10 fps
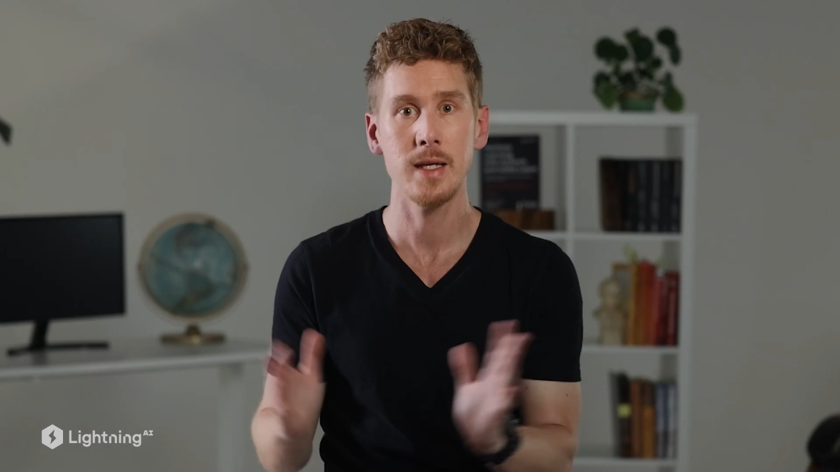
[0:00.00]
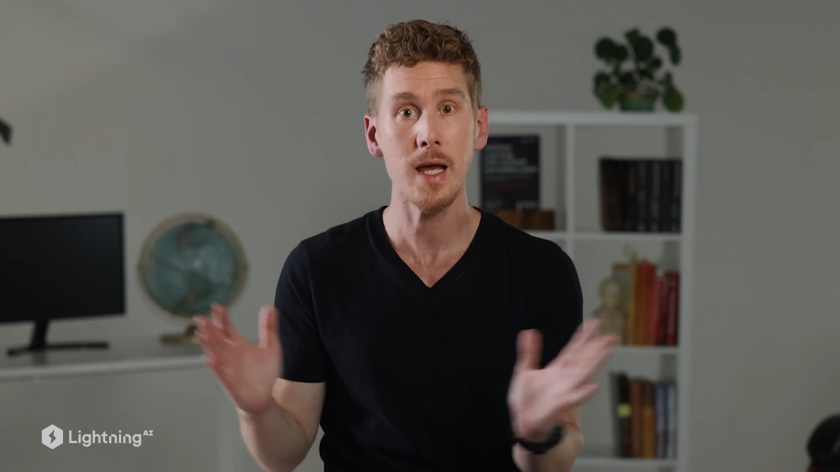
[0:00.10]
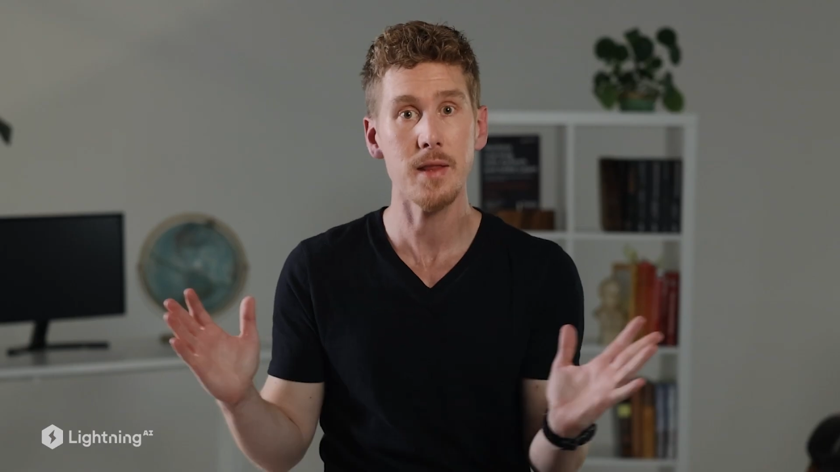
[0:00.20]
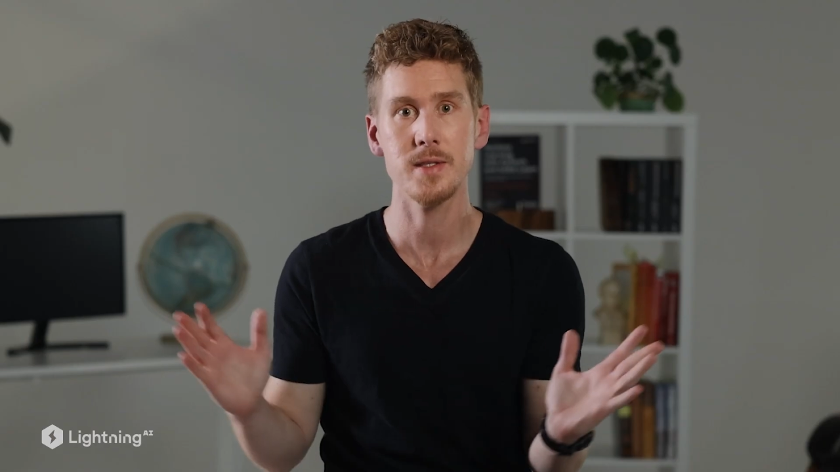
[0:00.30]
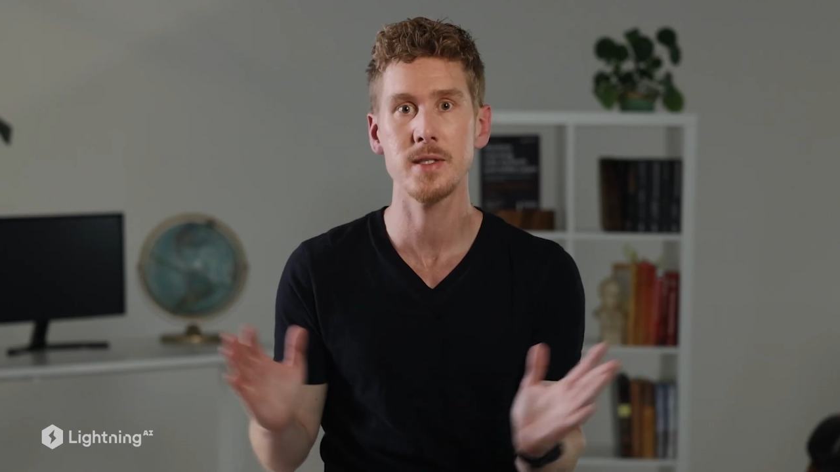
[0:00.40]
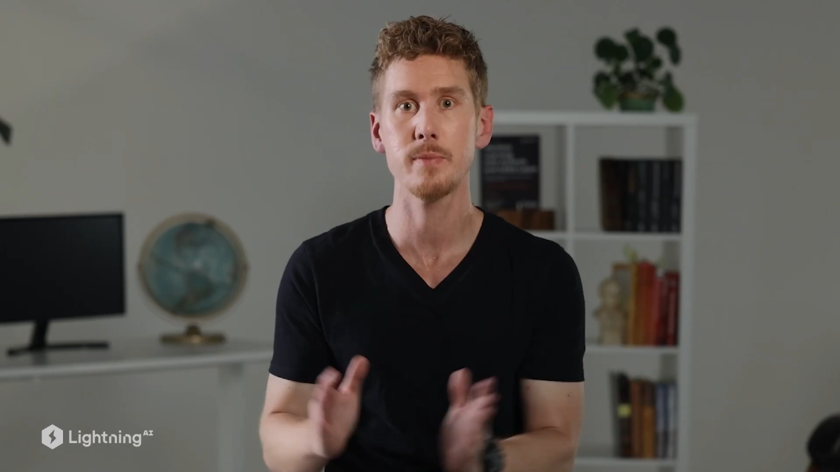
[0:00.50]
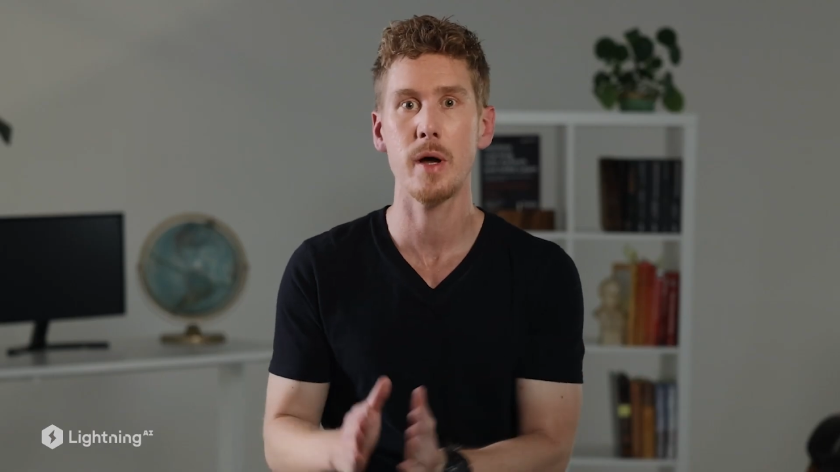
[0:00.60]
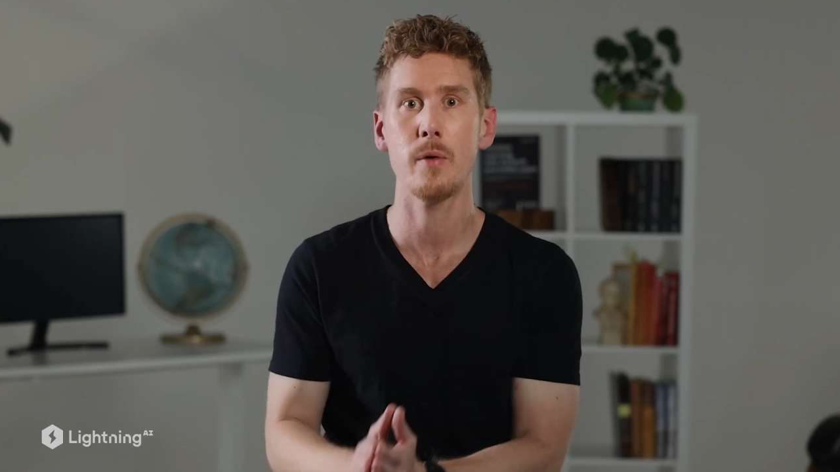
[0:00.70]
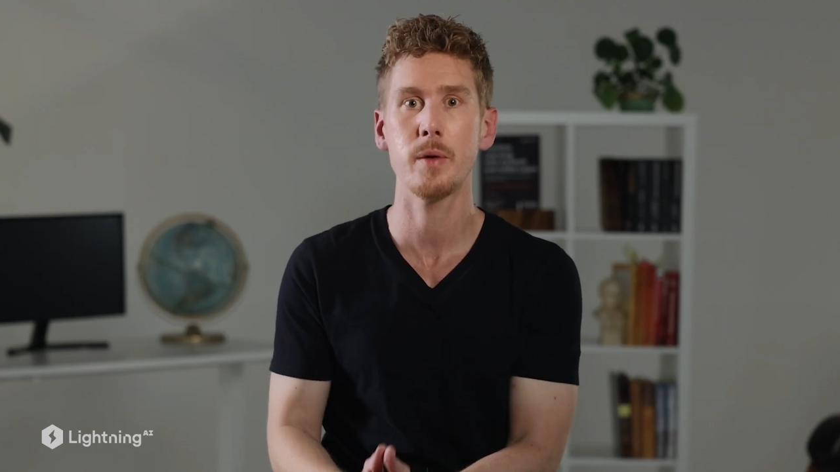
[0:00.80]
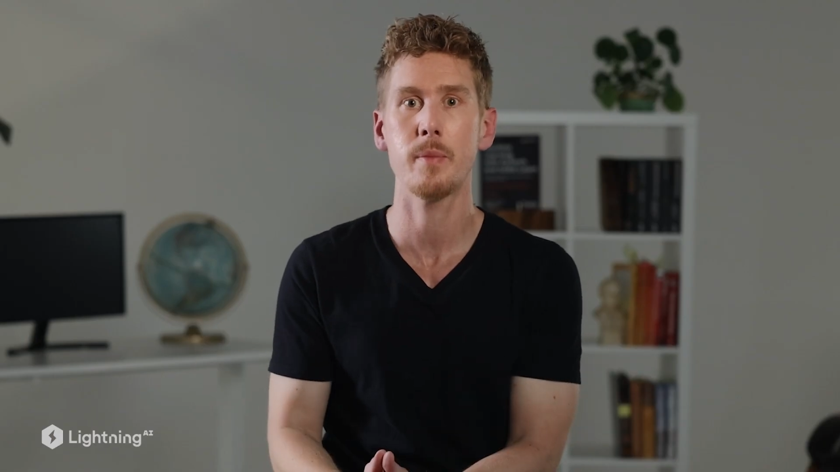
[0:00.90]
And yeah, this is
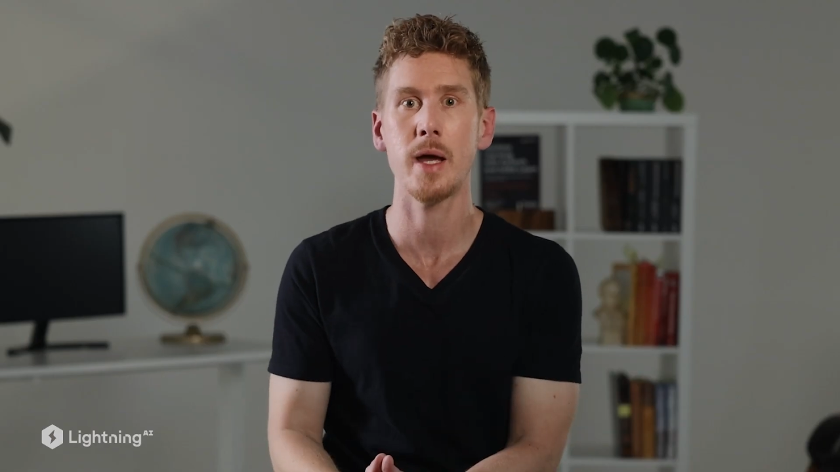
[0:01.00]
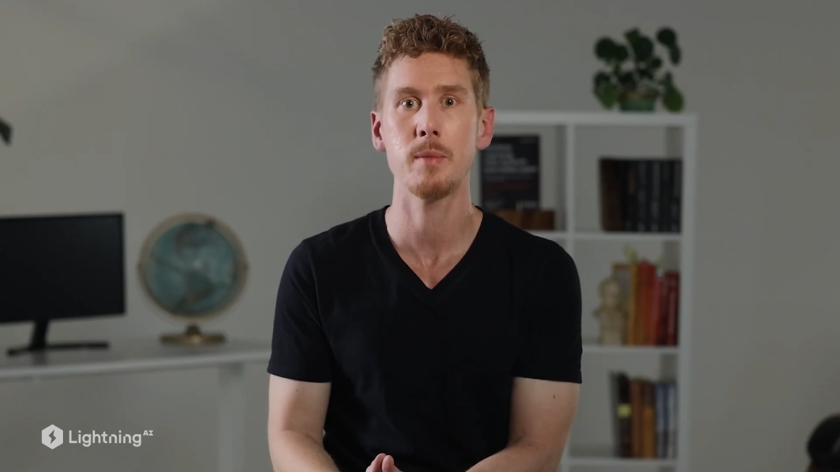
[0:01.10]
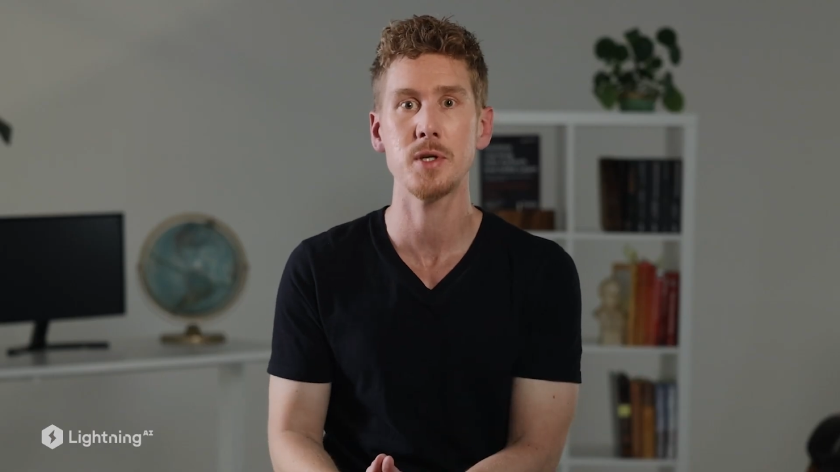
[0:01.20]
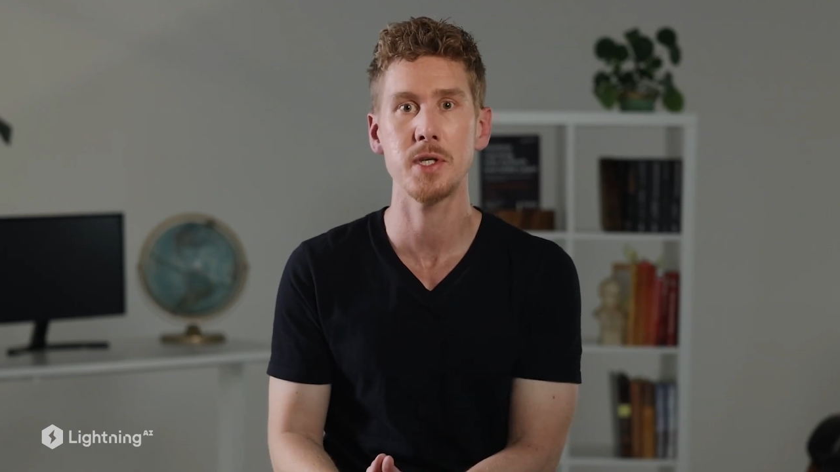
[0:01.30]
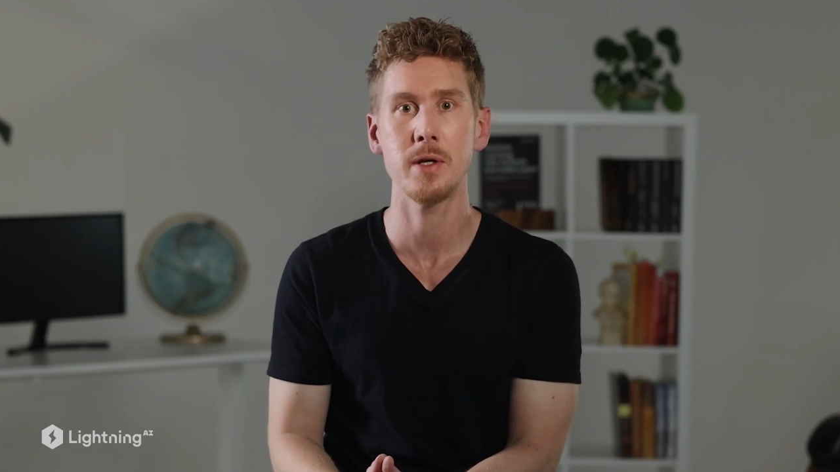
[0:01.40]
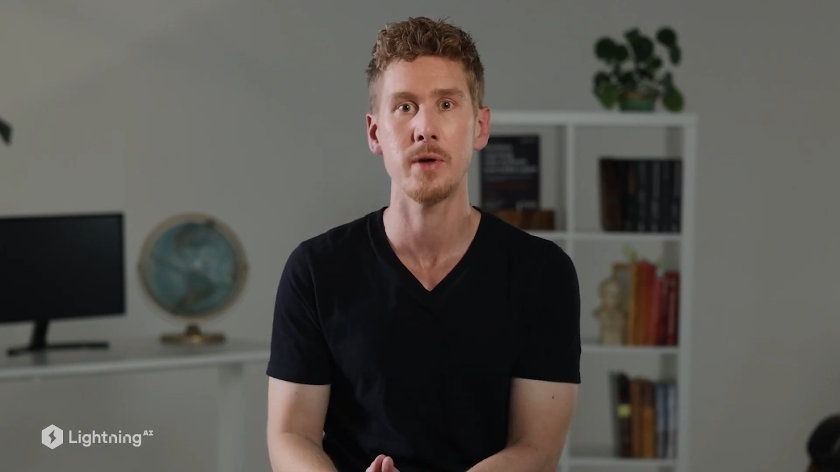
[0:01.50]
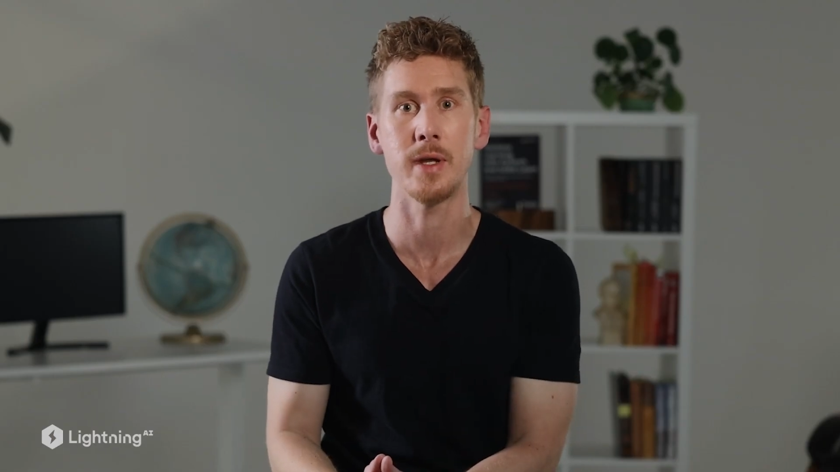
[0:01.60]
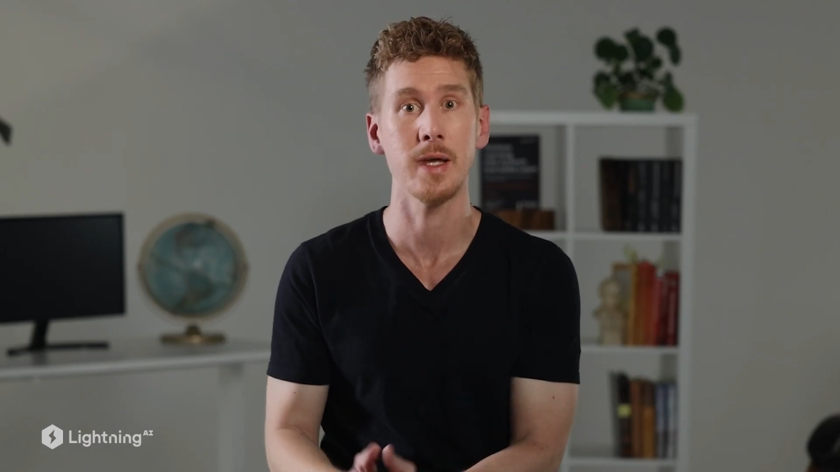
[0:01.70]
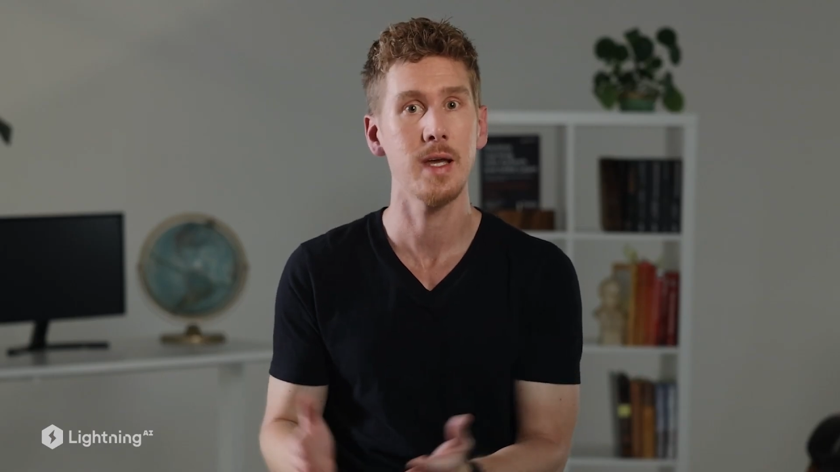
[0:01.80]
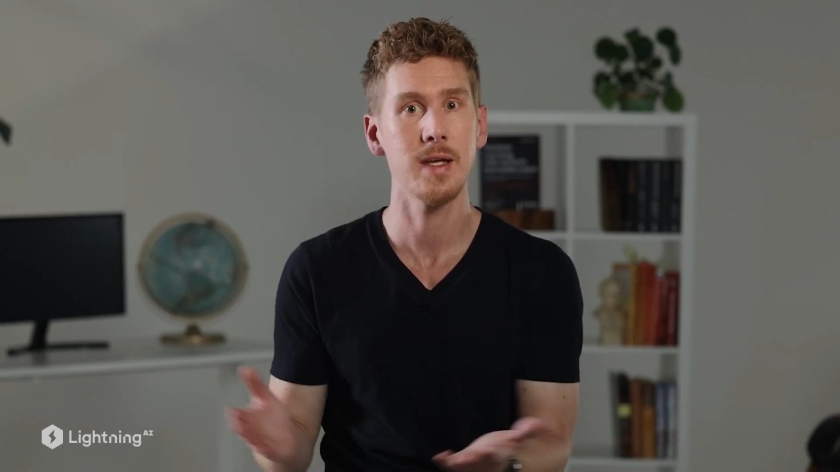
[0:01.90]
powered by machine learning.